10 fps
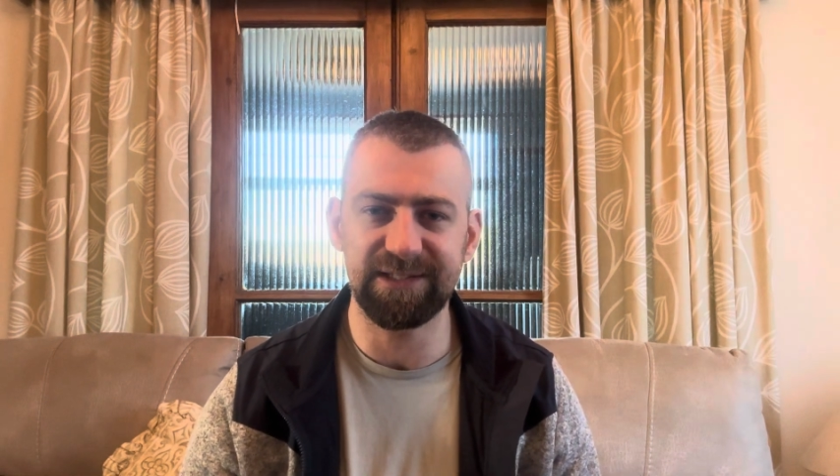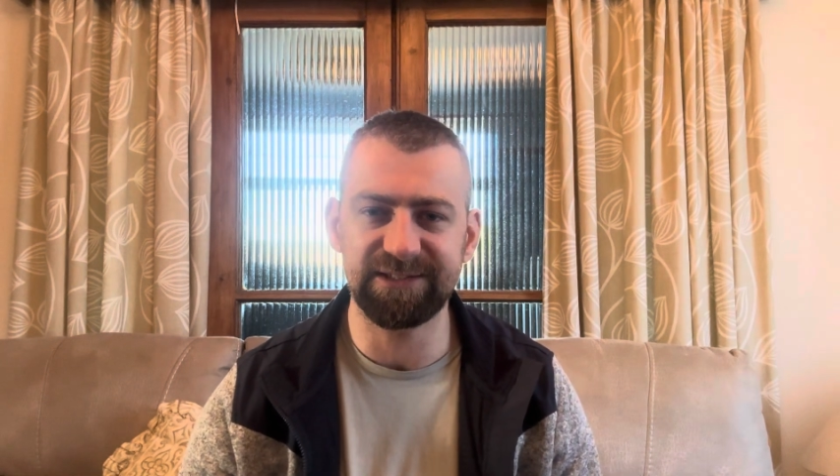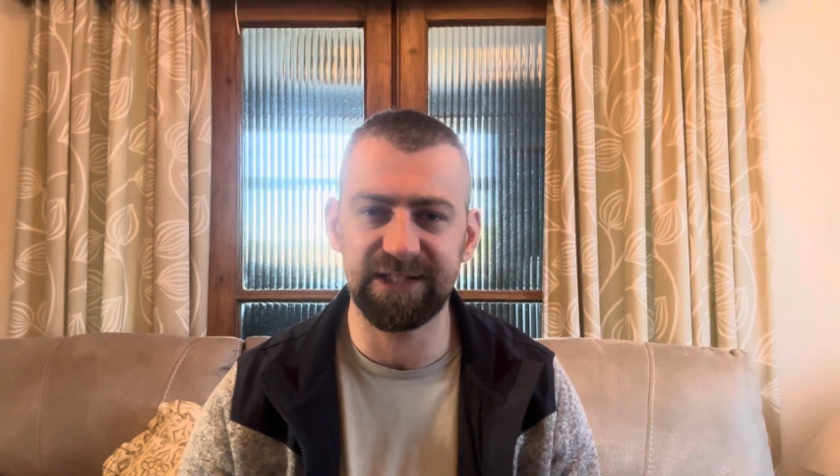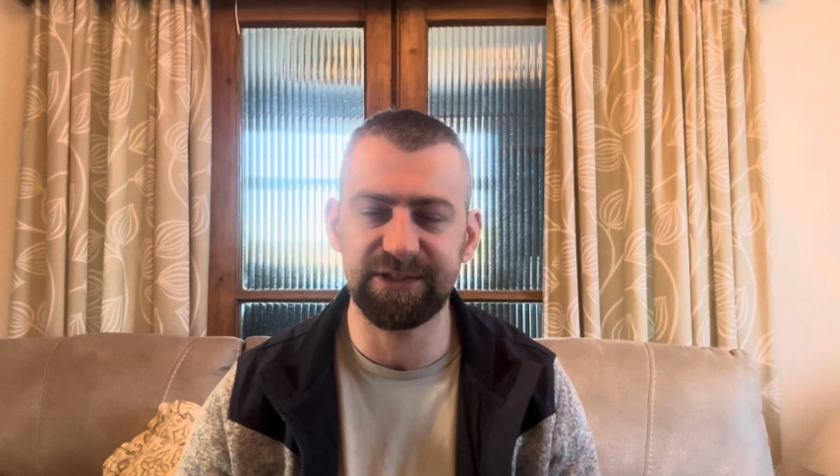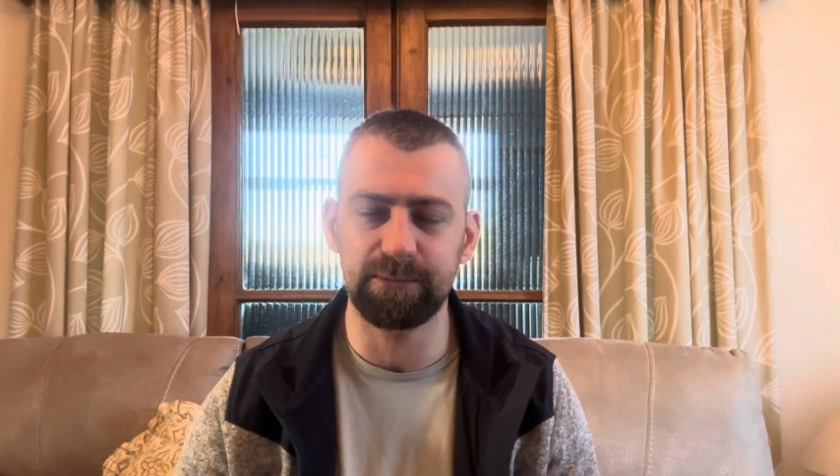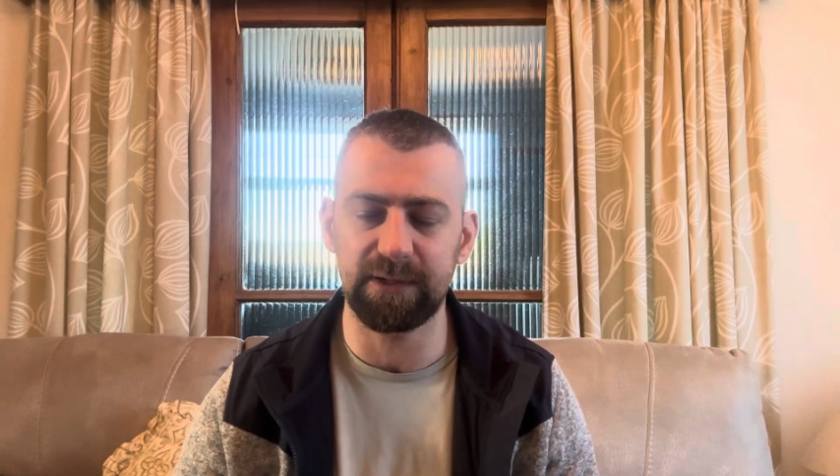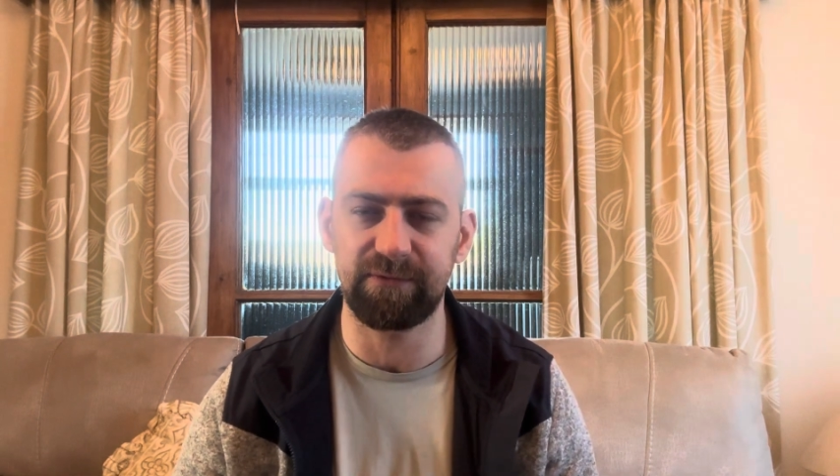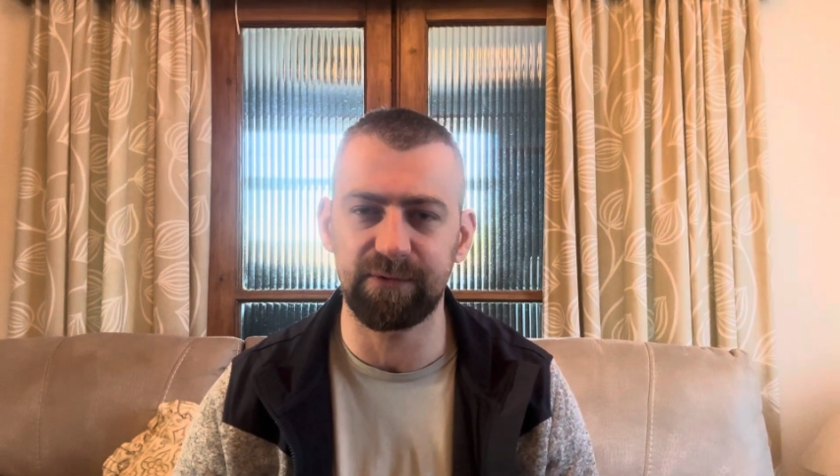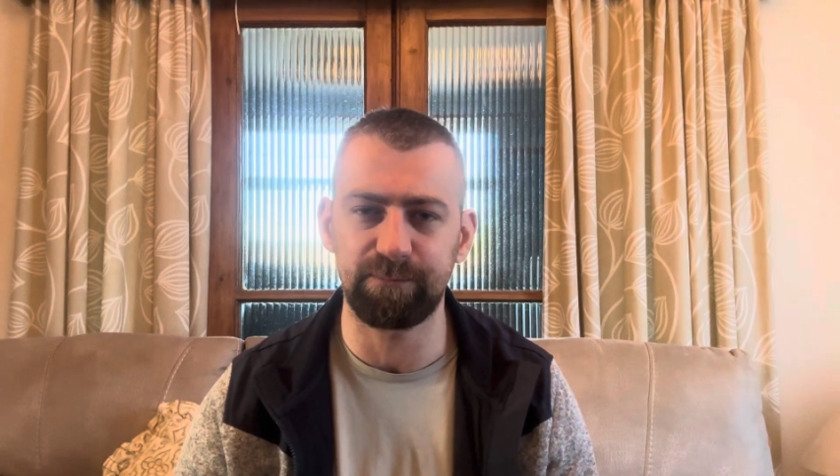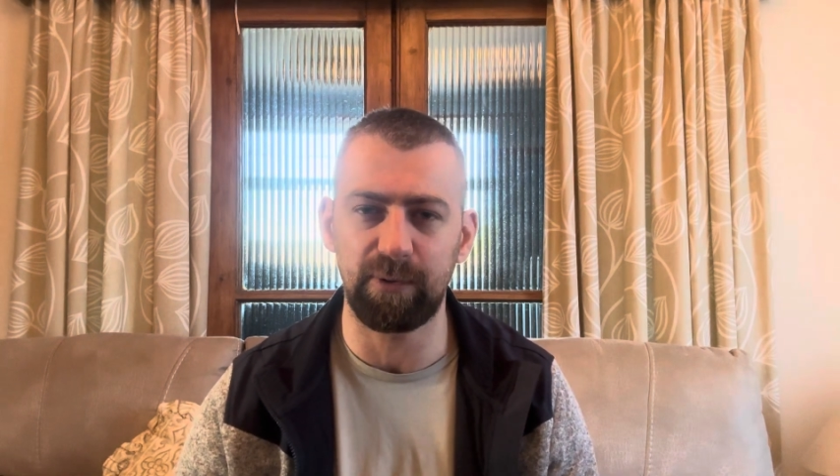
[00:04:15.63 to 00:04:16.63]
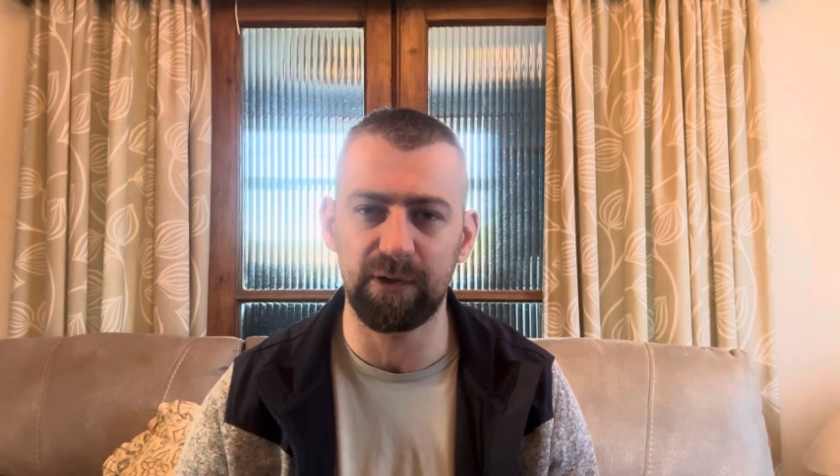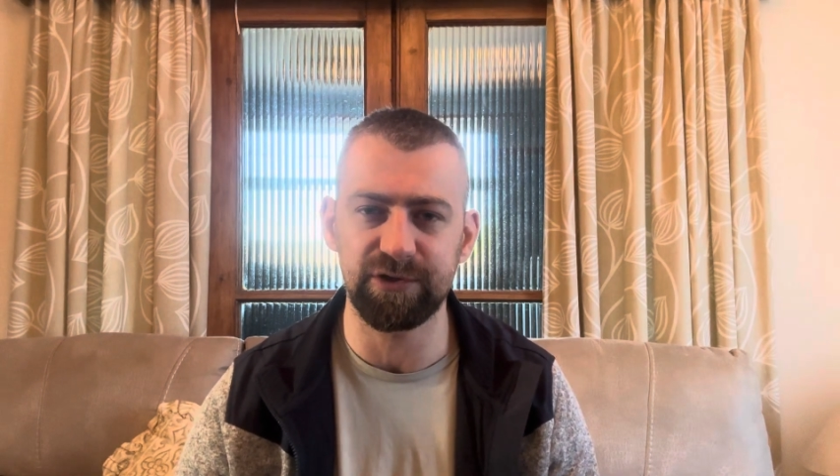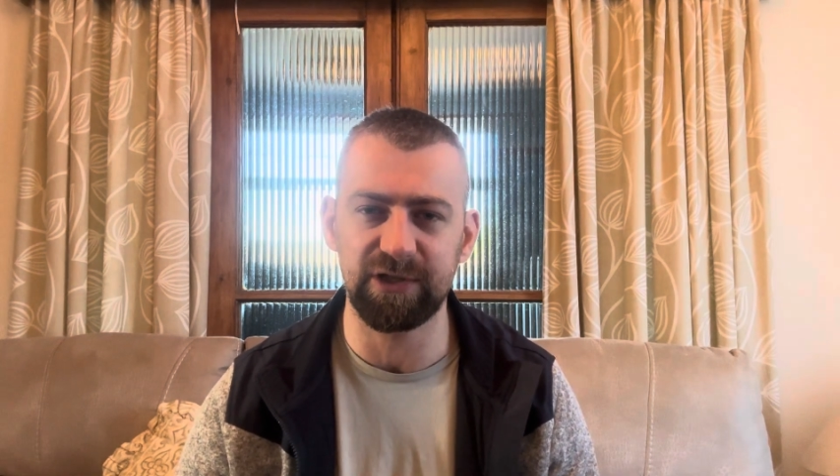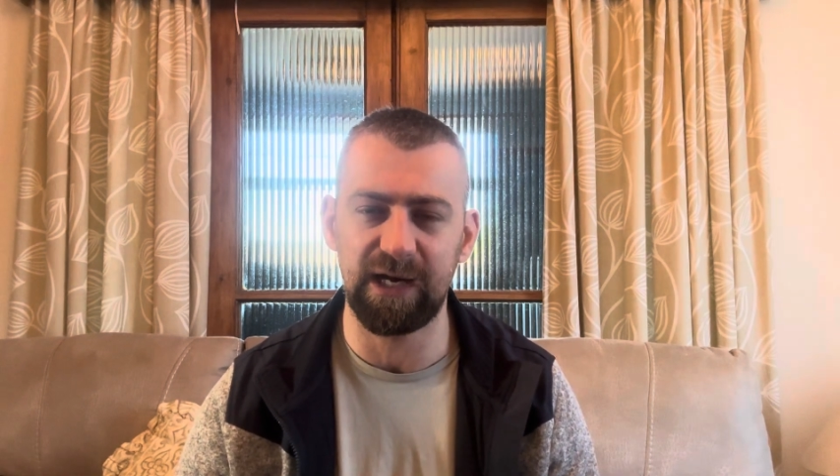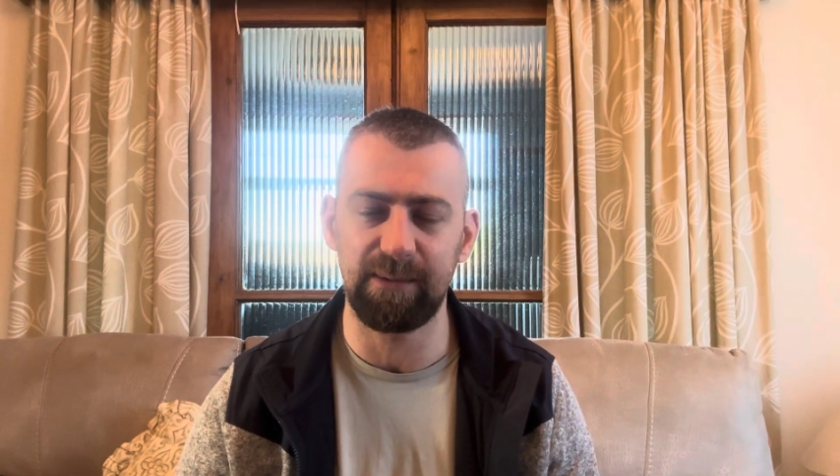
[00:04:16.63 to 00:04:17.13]
6-1 for
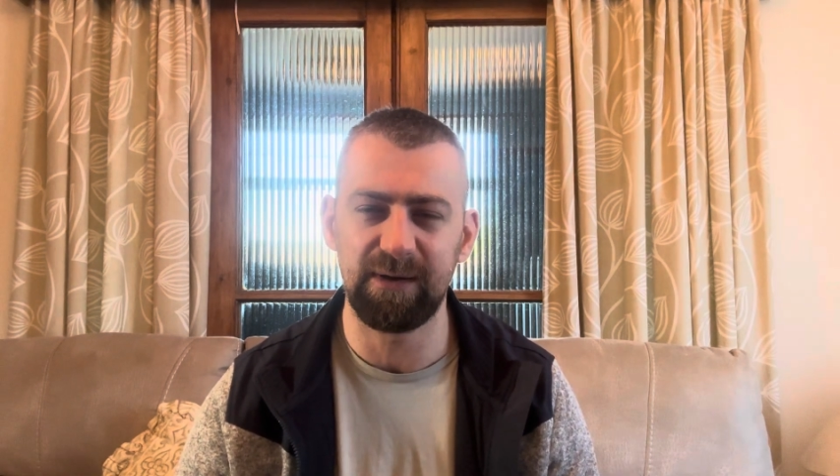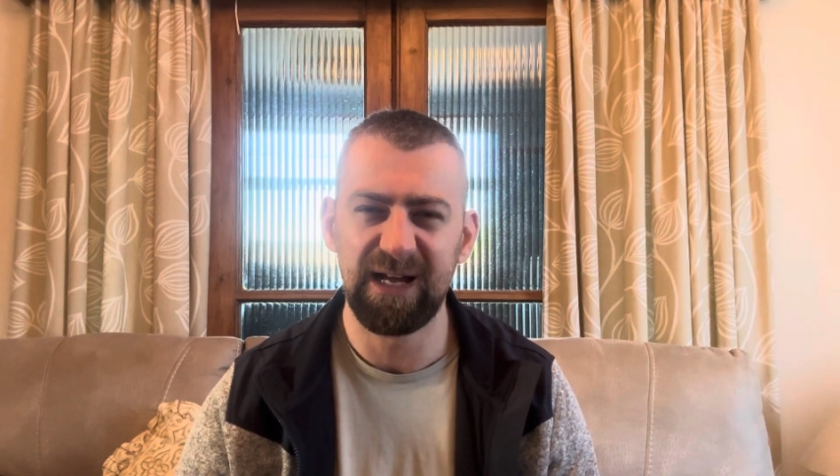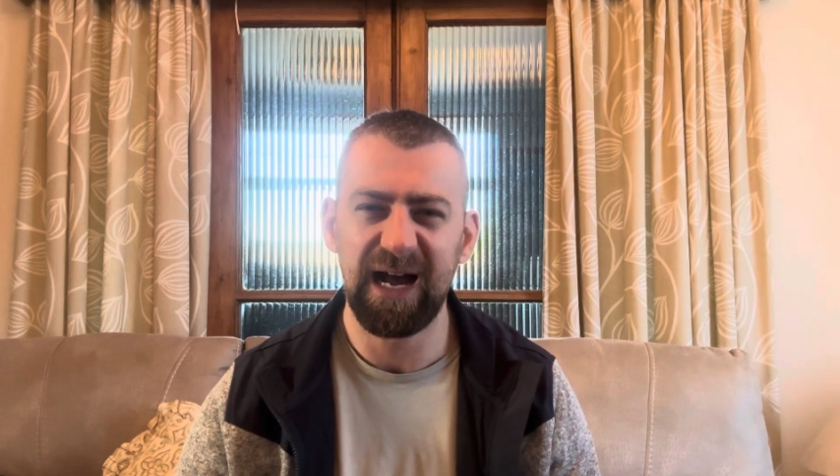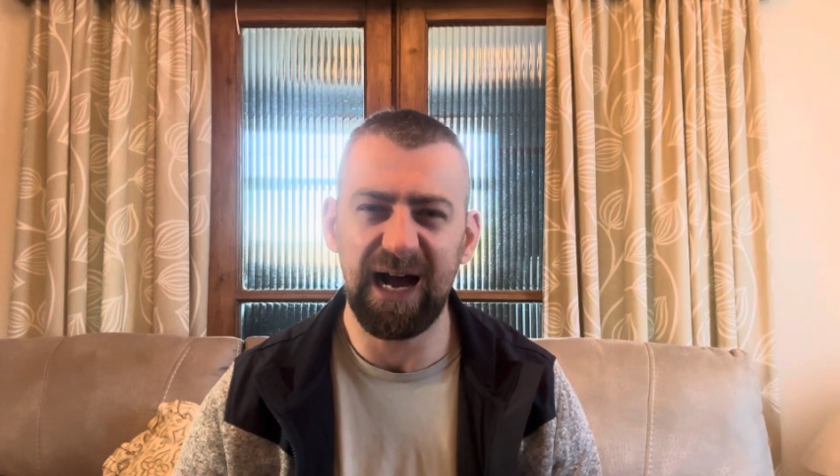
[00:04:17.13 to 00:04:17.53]
Potter's Charm.